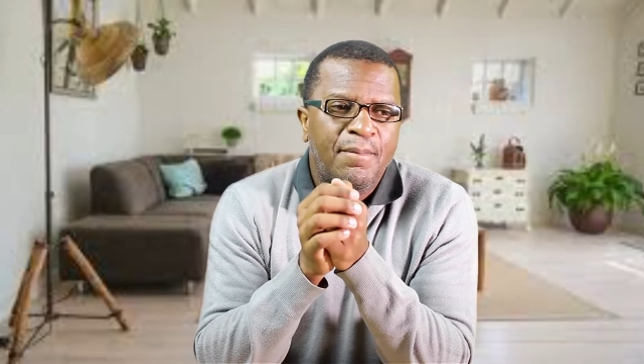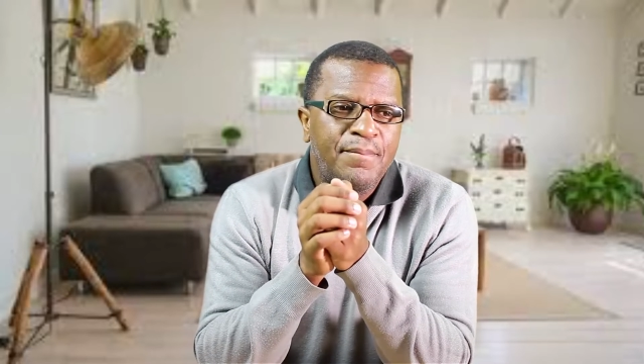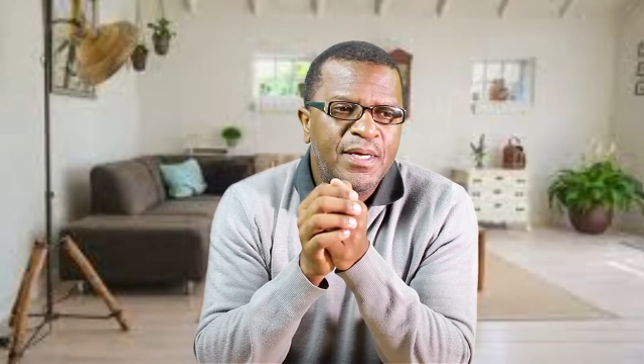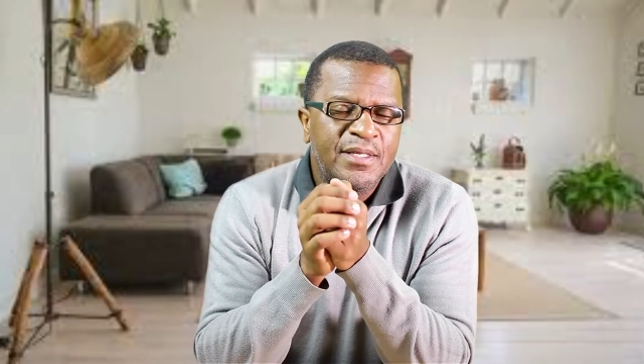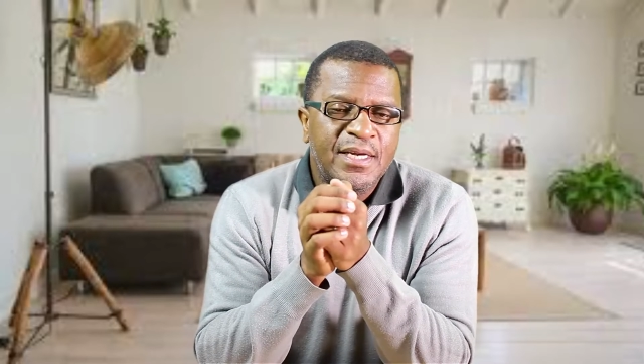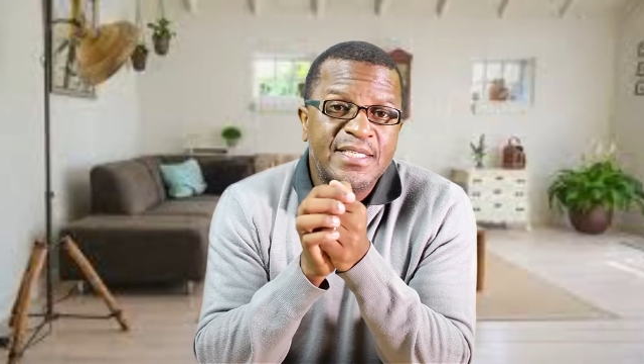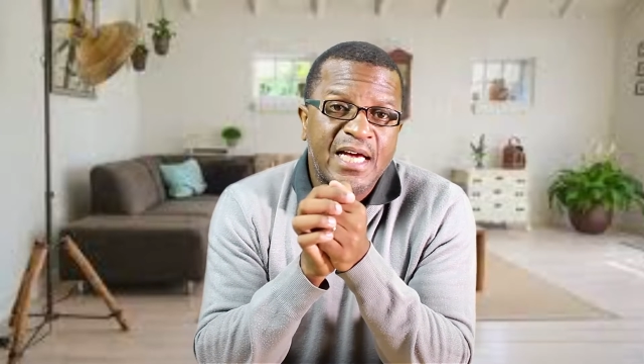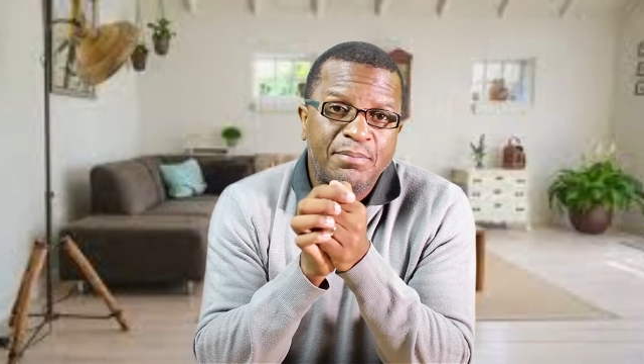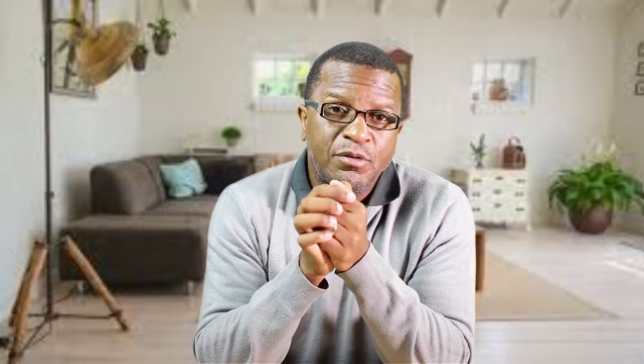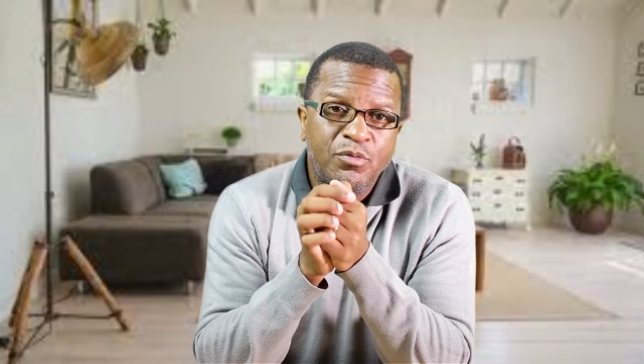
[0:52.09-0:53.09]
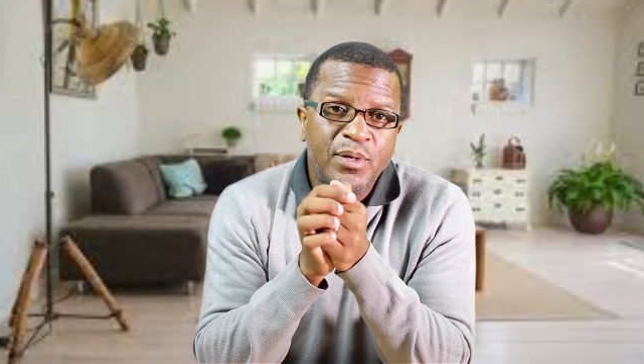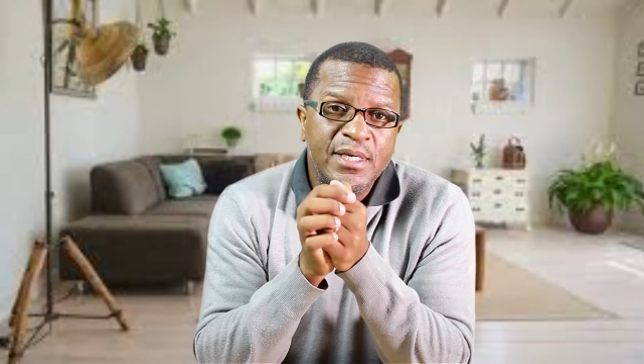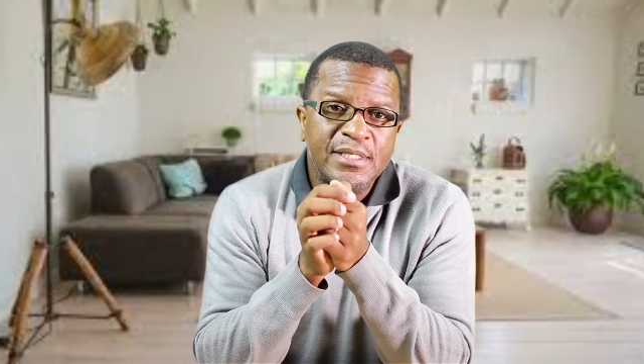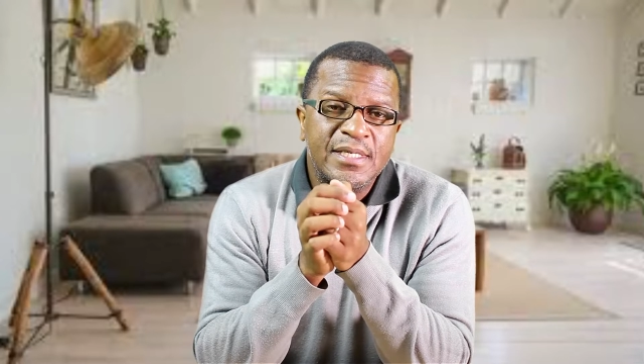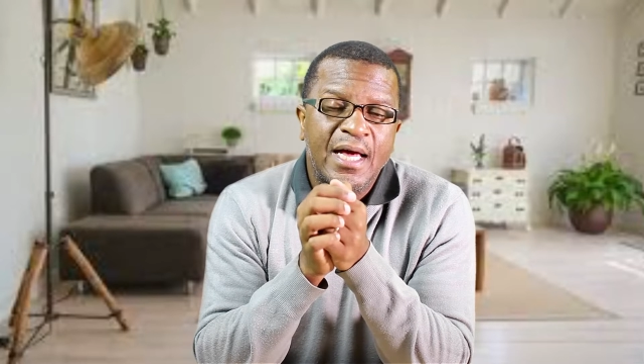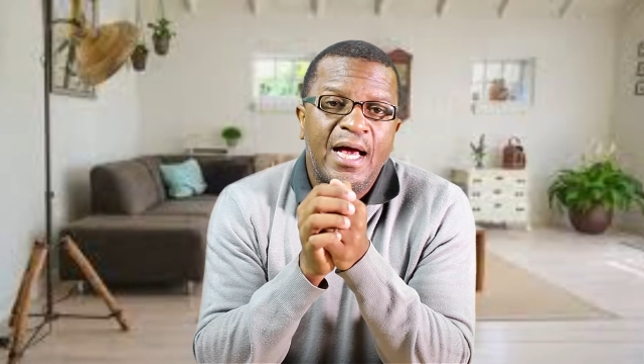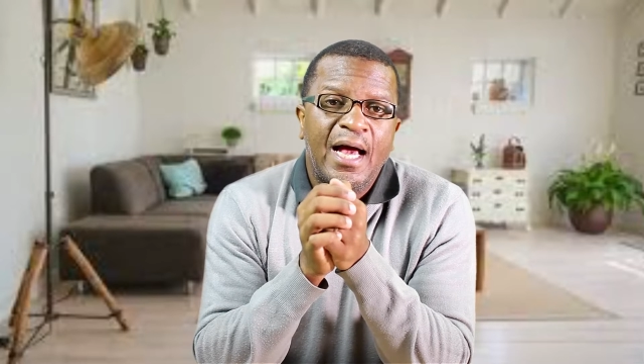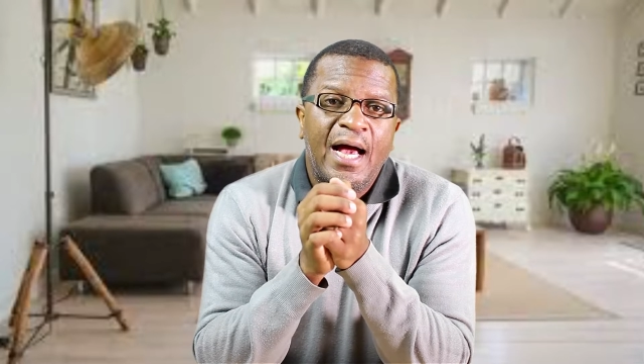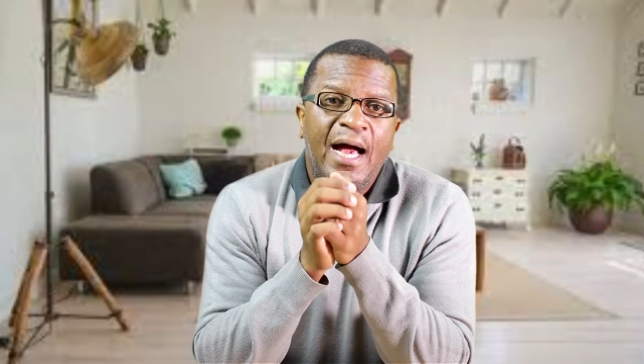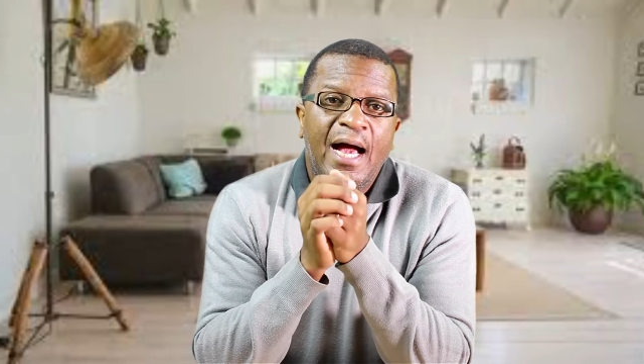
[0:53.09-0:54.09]
be in the next couple of weeks,
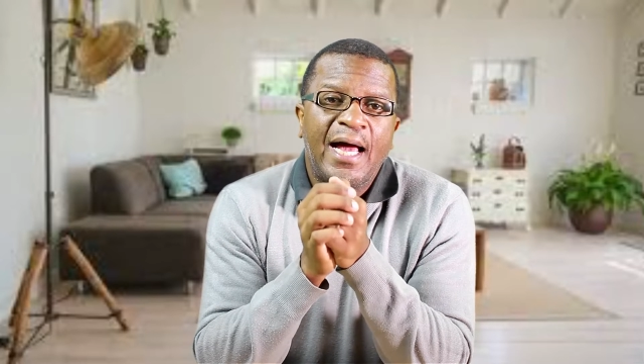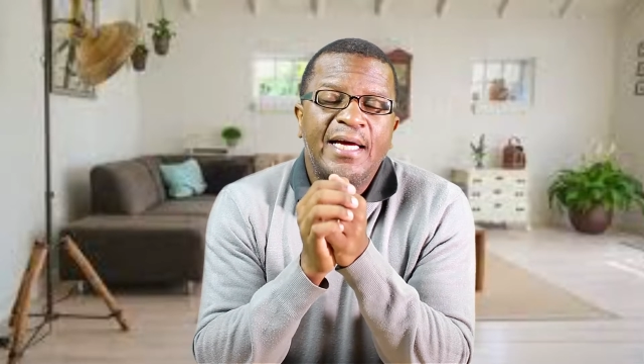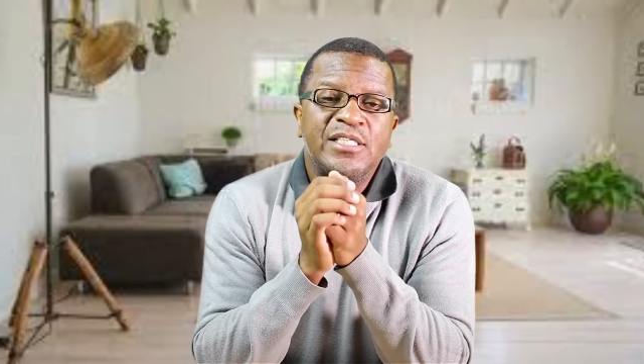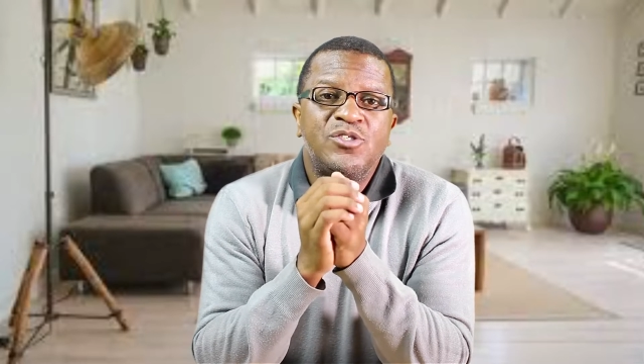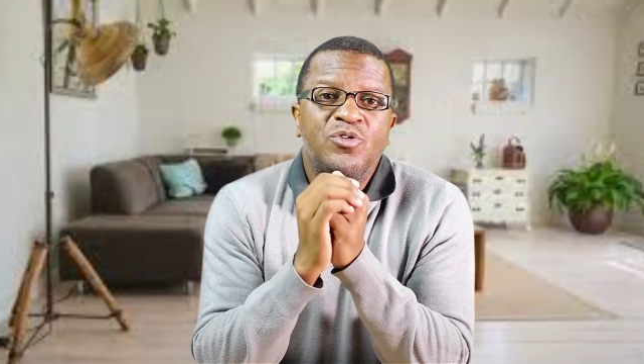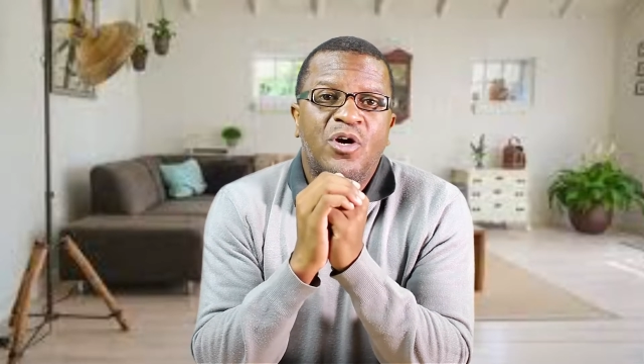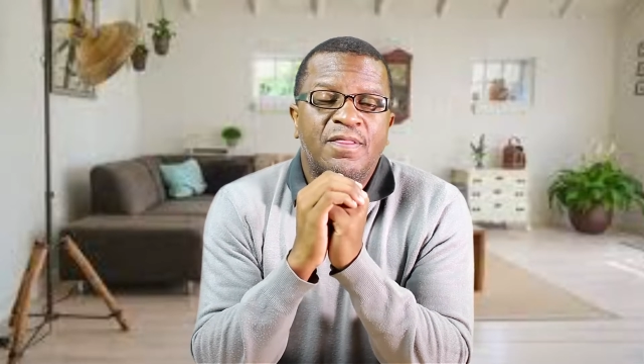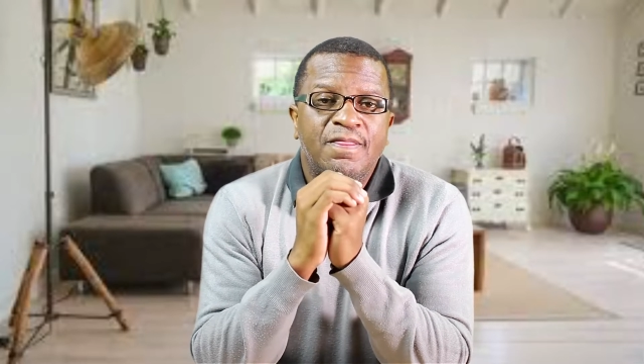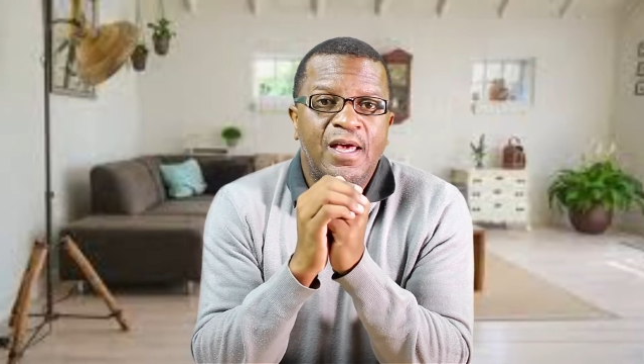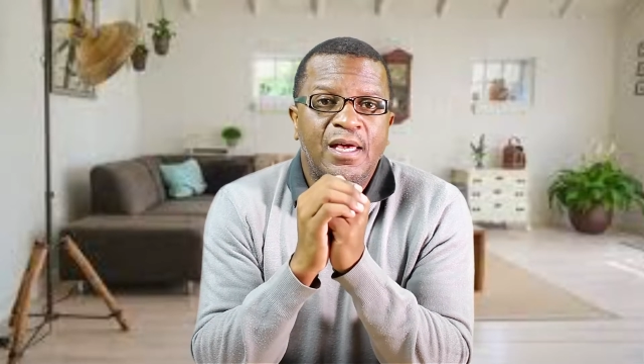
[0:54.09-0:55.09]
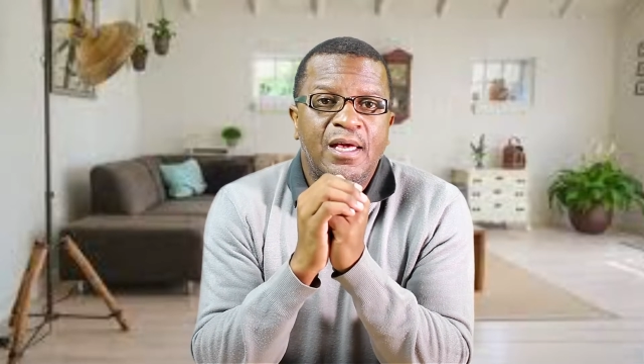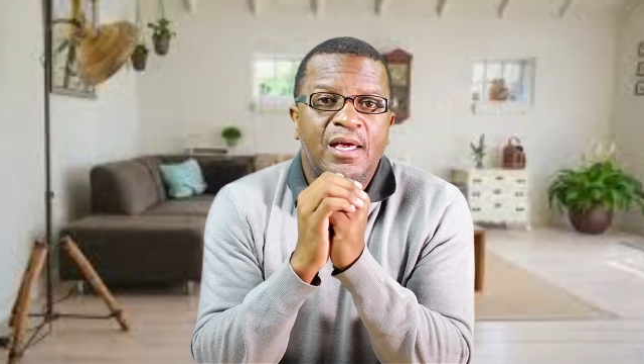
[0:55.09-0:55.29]
I do not think